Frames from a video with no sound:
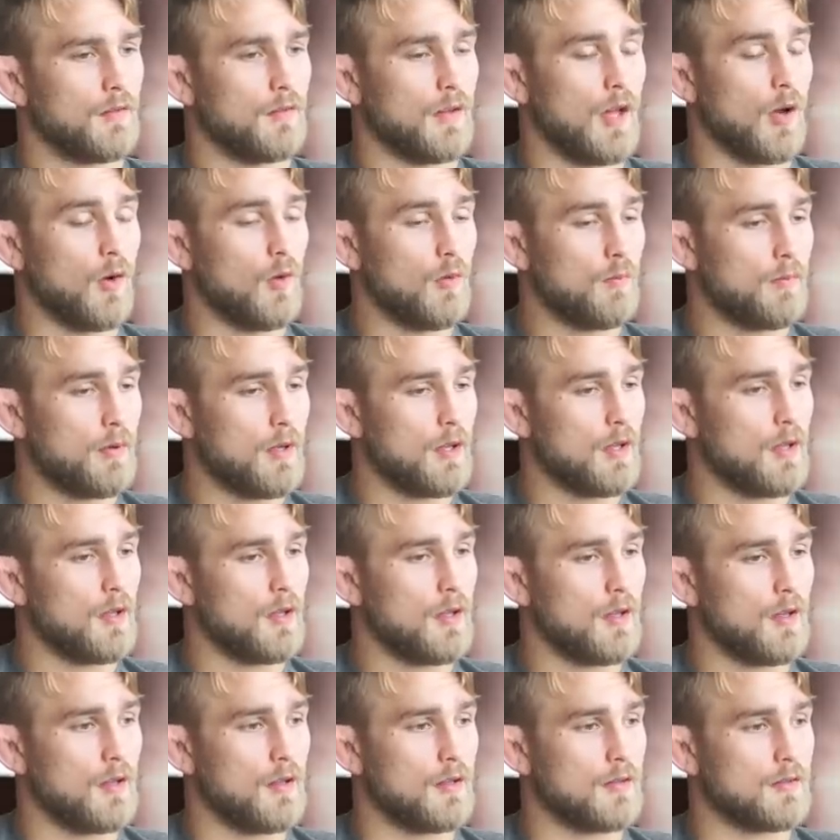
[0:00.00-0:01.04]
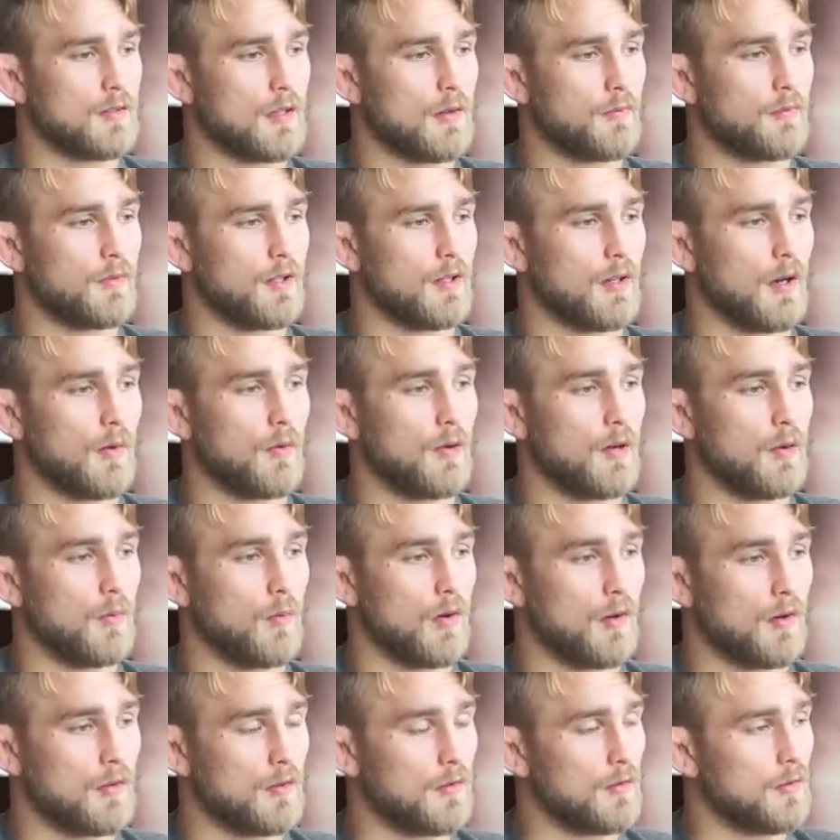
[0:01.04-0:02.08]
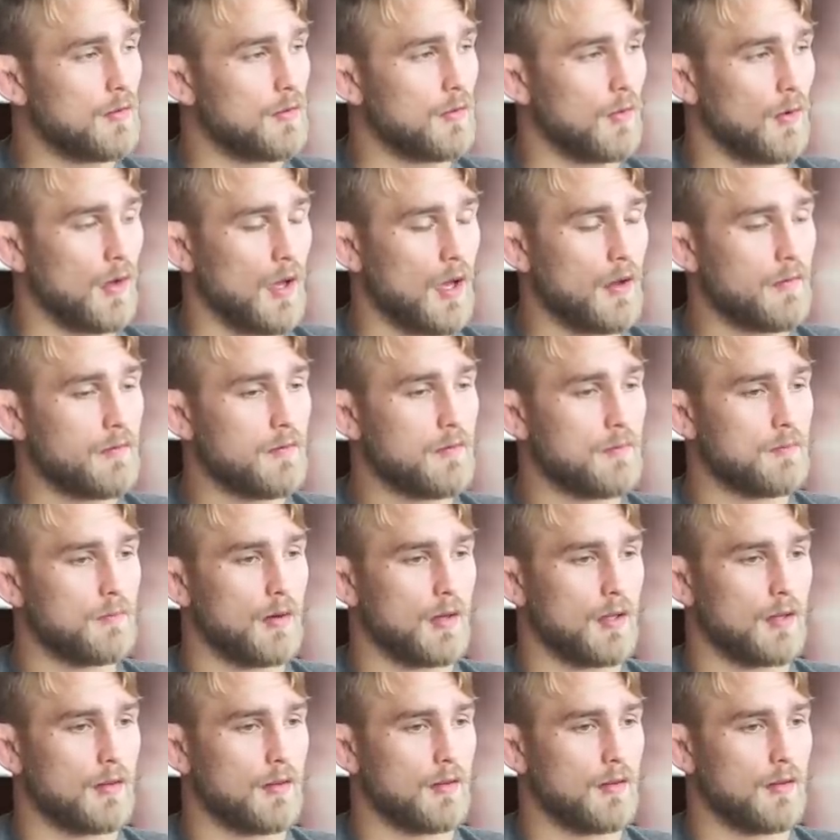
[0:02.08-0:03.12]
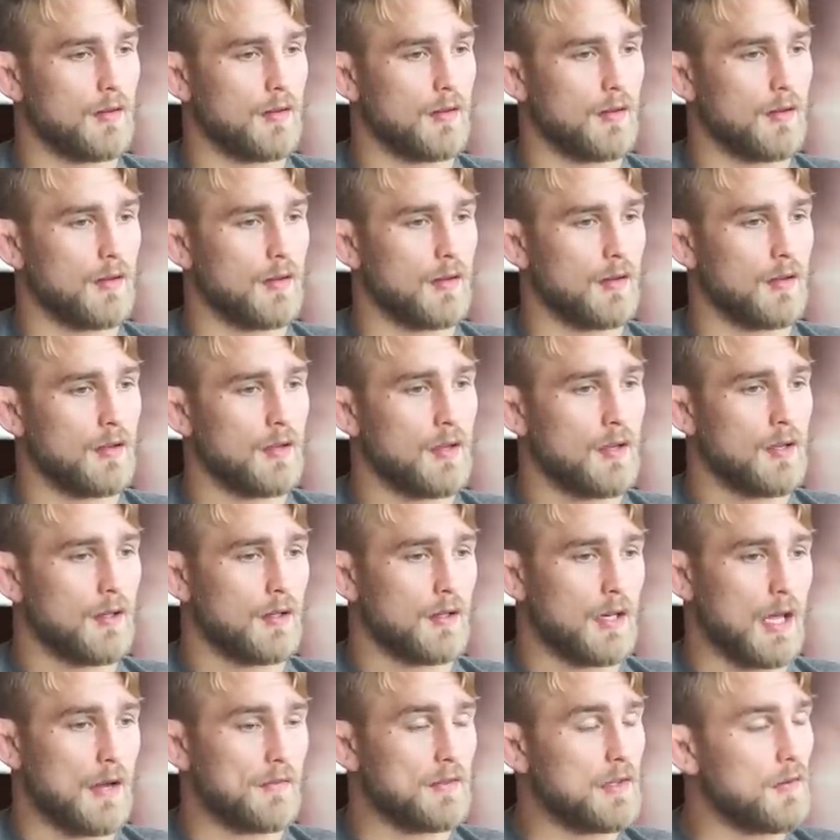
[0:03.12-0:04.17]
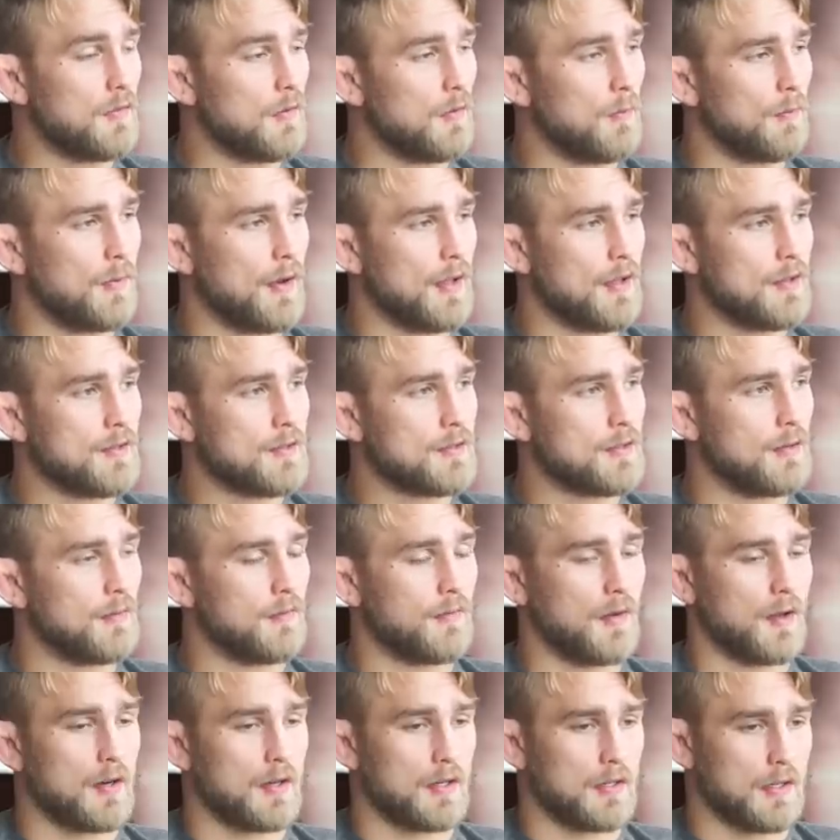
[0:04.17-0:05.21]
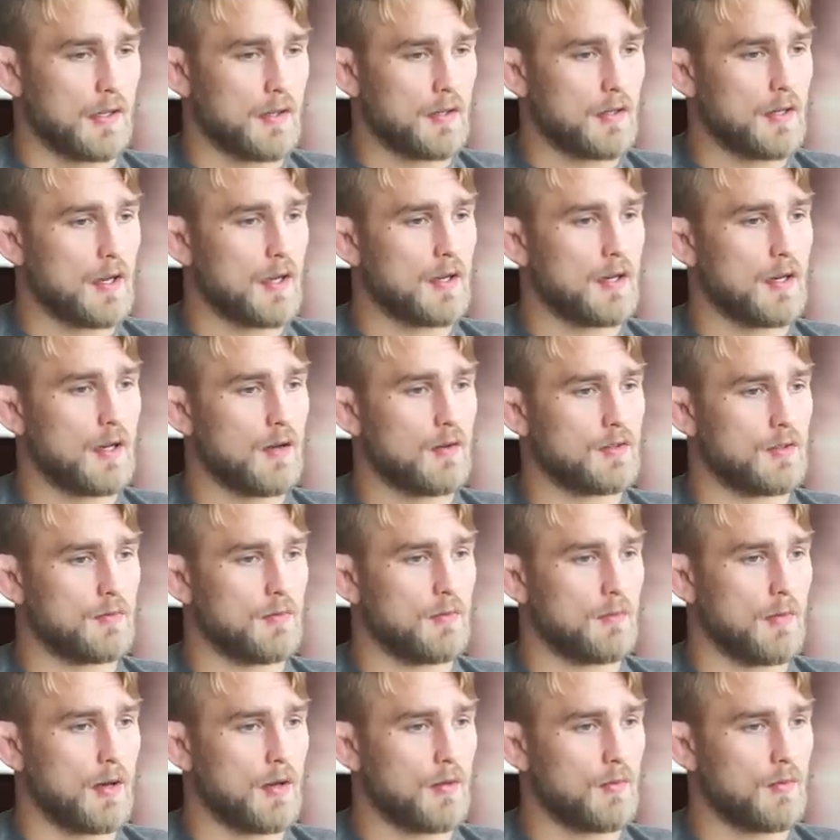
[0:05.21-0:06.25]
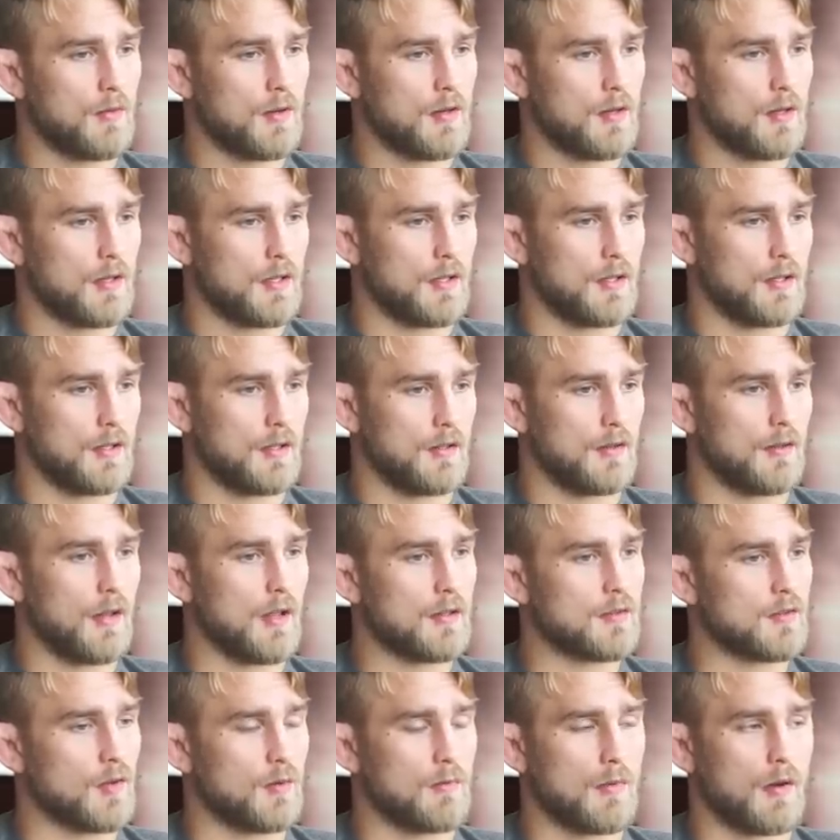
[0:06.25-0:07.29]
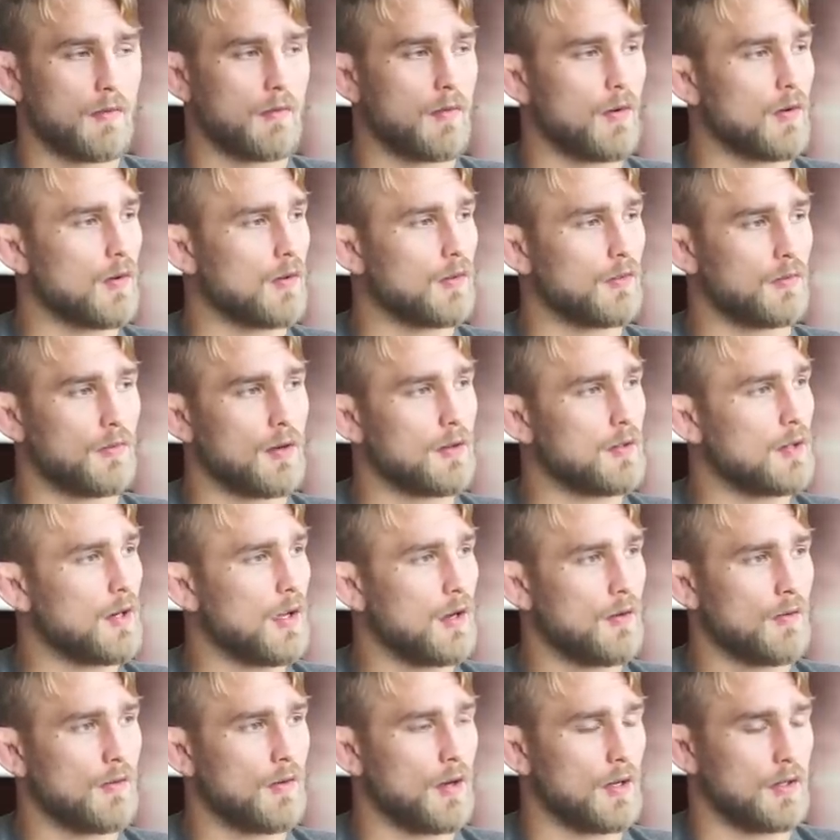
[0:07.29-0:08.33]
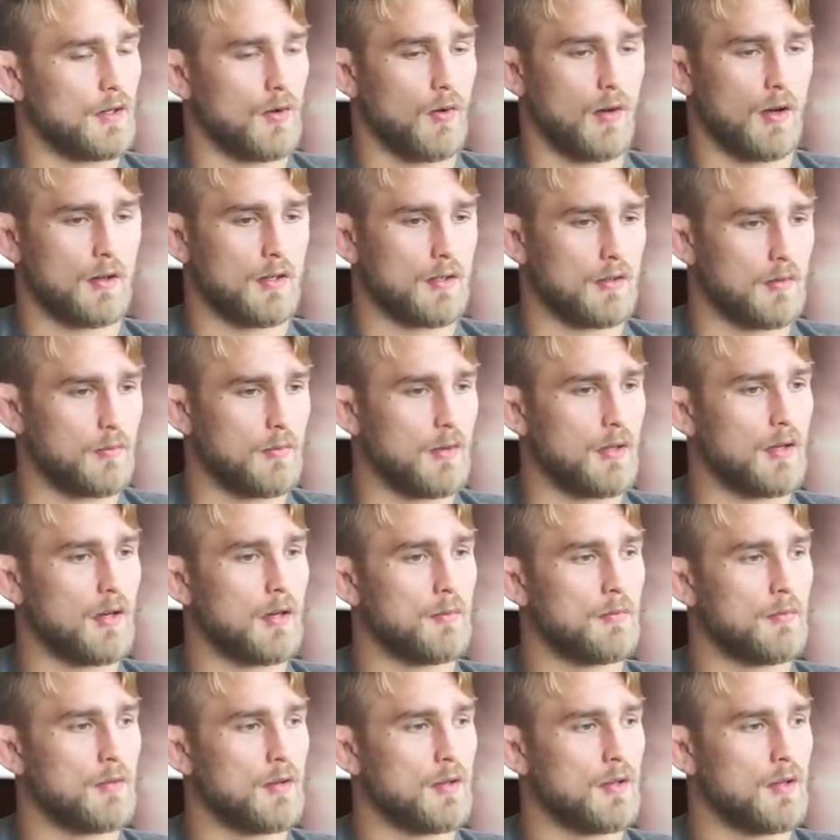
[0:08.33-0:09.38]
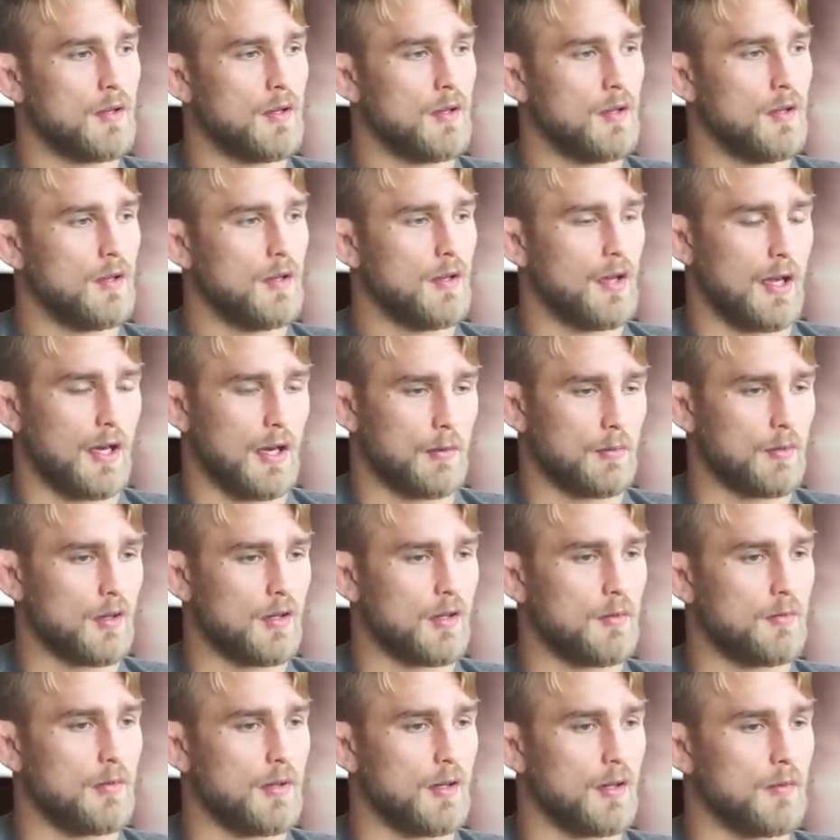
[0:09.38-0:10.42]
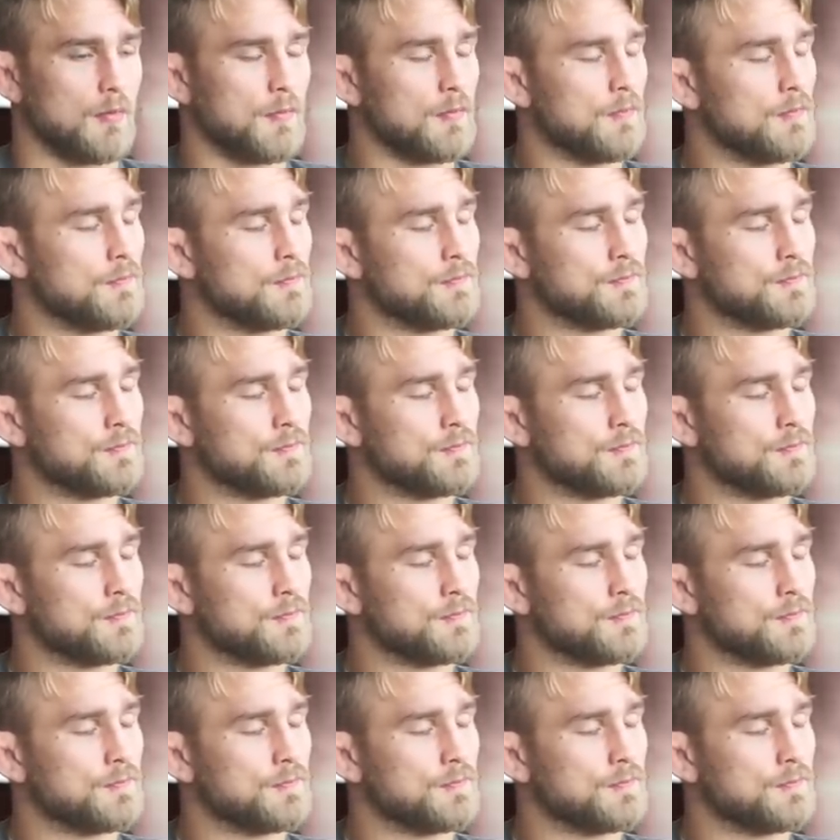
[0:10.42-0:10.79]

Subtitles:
That would be something I really wanted to have, but they have different plans. I'm fighting another guy now, Jimmy Manuel, and that's all my focus right now. I know I need to beat him, and I'm going to beat him.